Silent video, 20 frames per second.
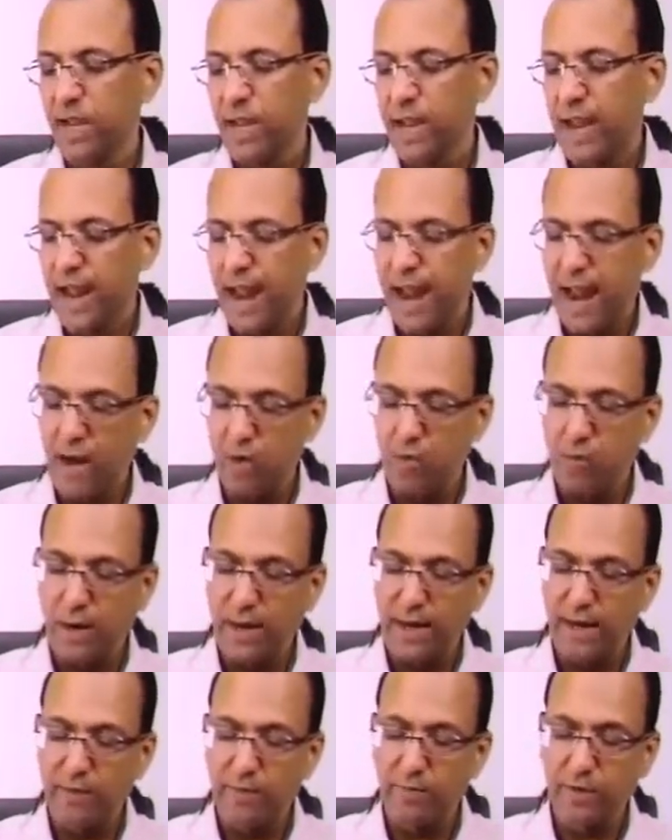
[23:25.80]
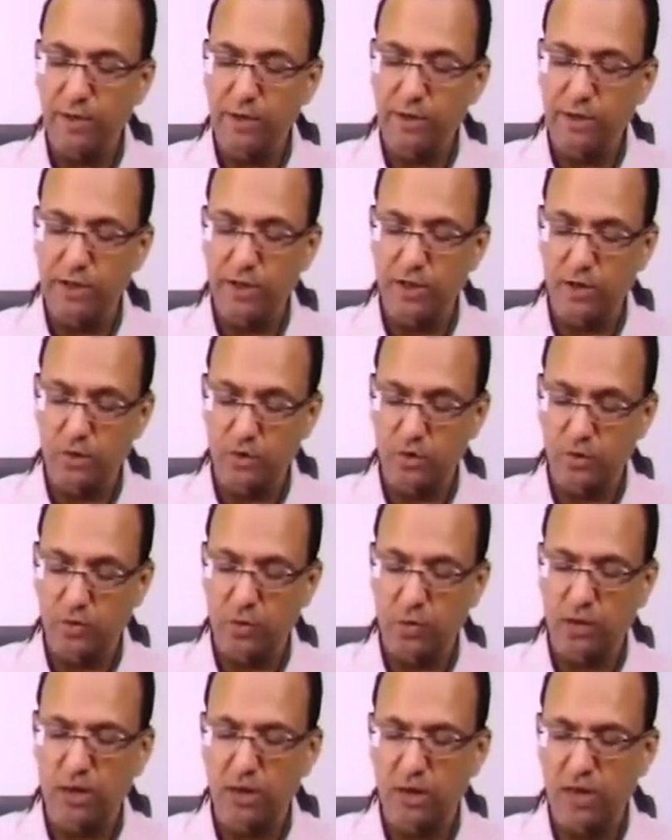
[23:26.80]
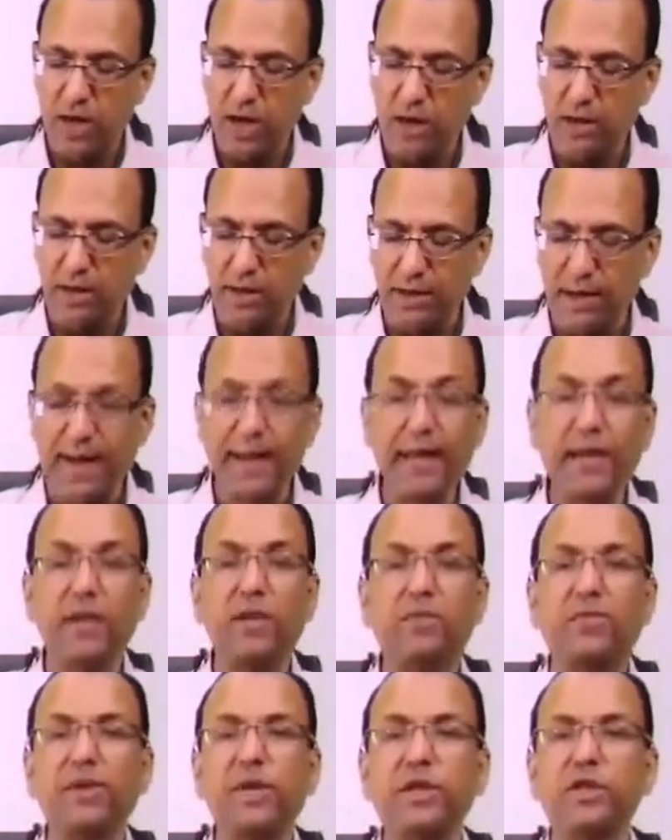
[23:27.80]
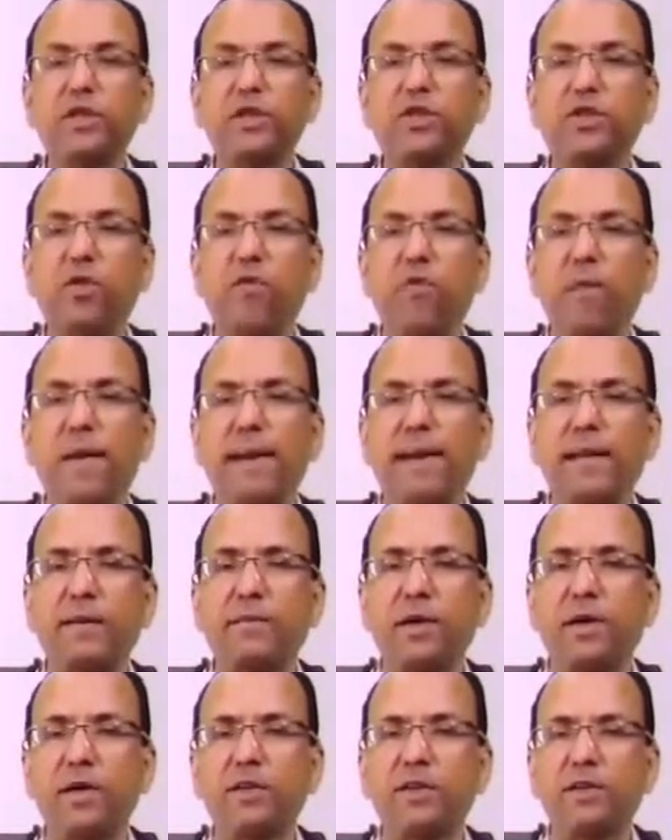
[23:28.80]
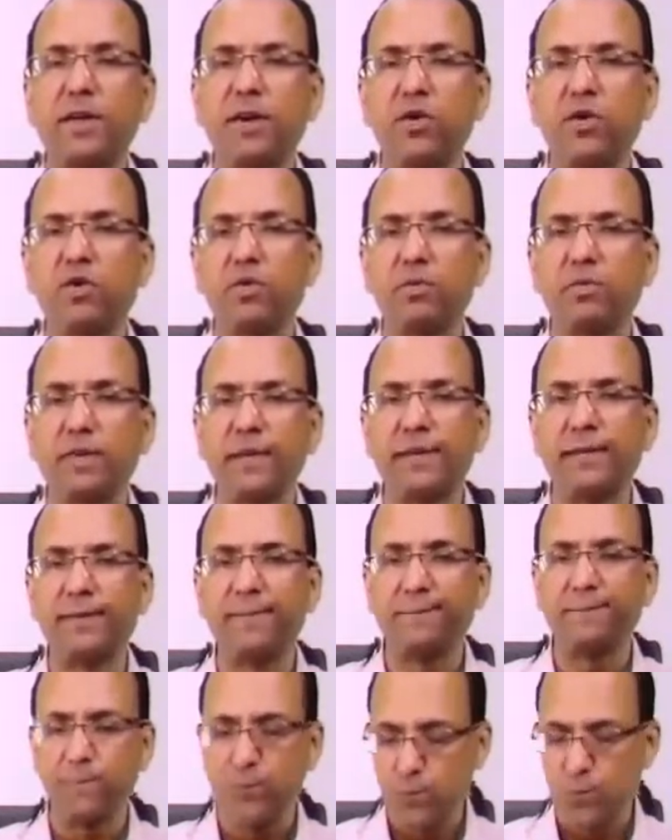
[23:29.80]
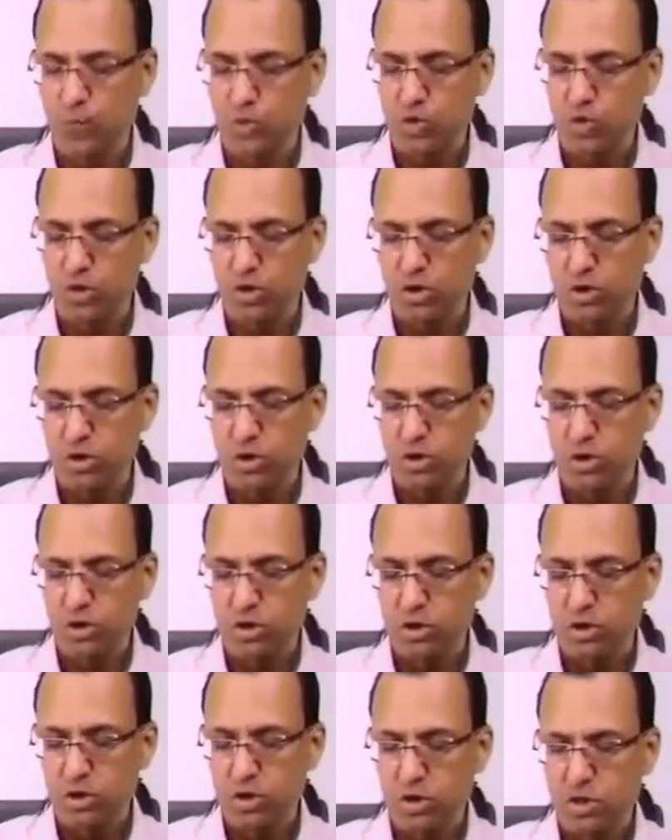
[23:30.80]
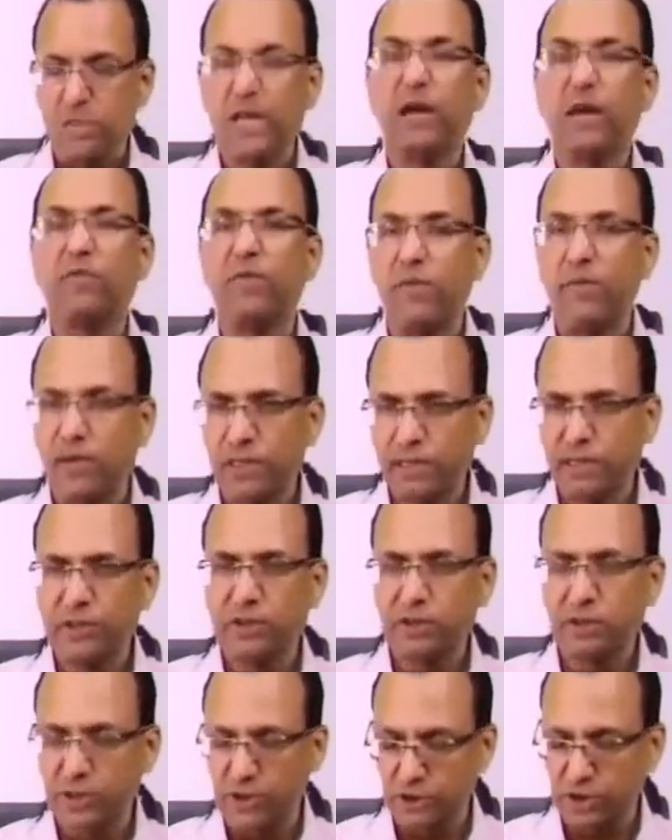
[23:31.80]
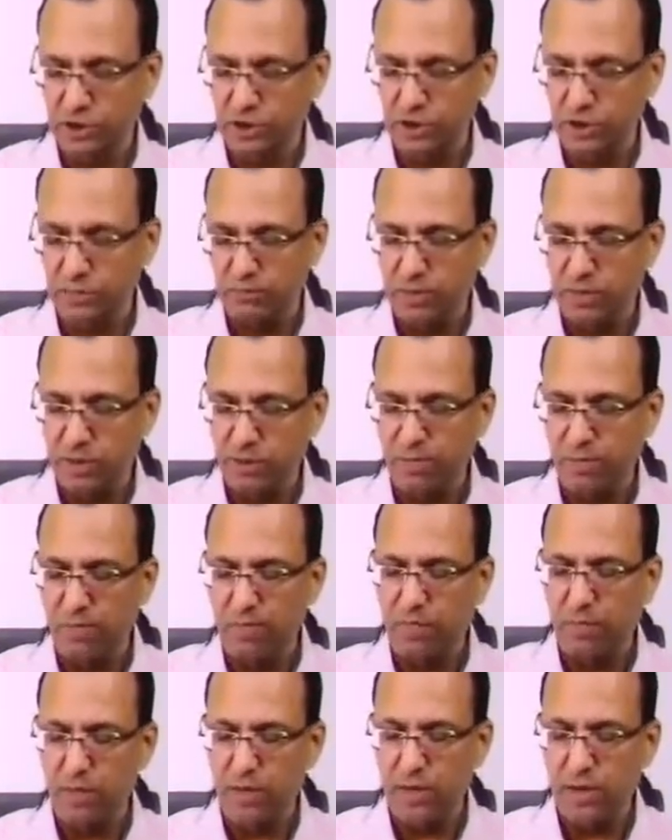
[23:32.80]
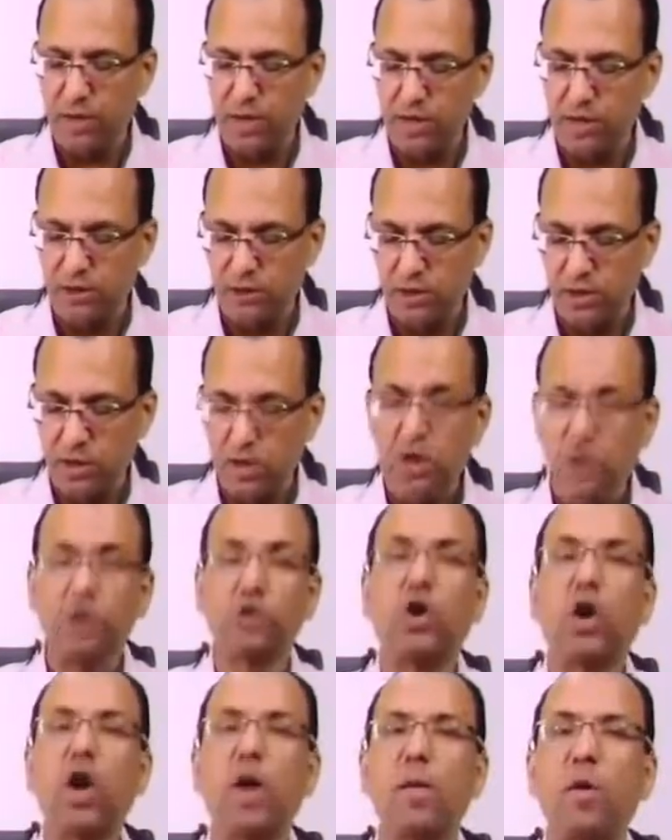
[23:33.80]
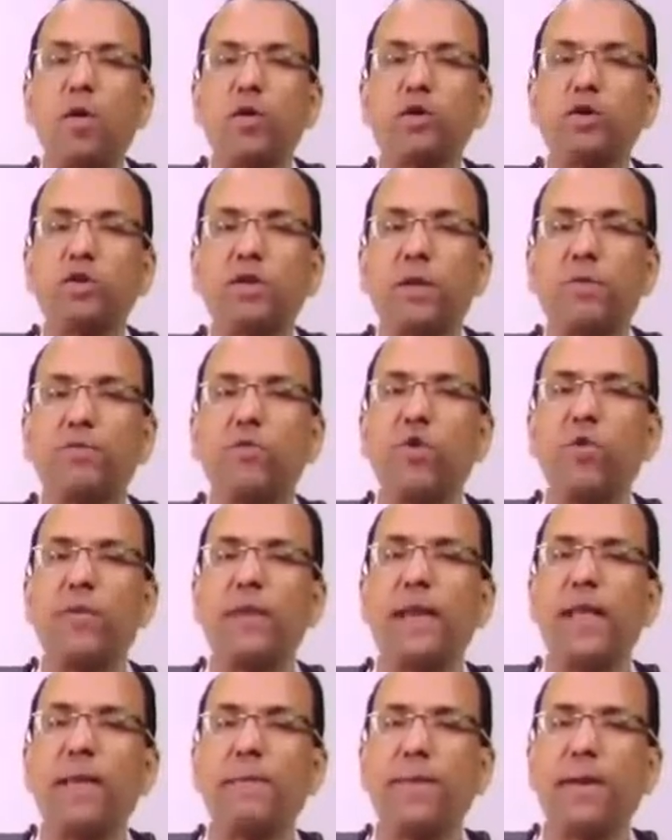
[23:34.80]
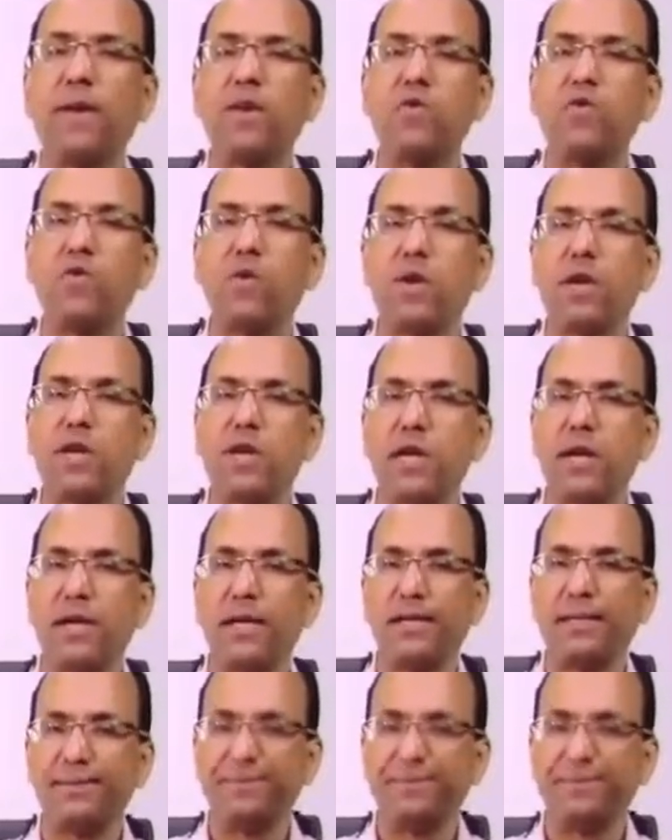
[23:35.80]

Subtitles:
and Wallenberg syndrome. What are the other clinical features of Wallenberg syndrome then? That we will discuss. But before that, talk about some overlapping nuclei